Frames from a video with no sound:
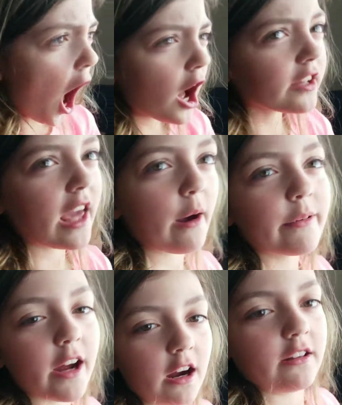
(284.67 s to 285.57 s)
Yeah, we
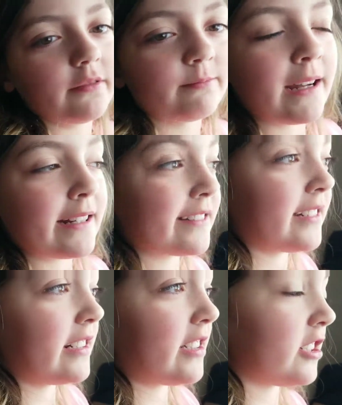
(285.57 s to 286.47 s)
are in Madison.
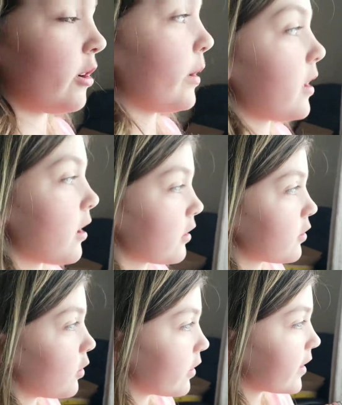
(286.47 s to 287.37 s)
It's snowing
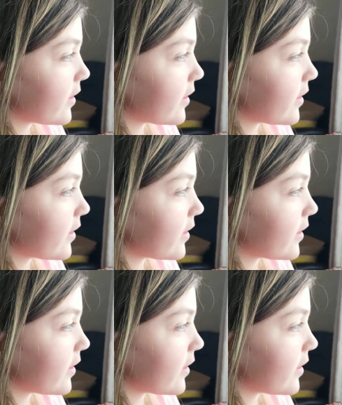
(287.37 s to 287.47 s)
hardcore.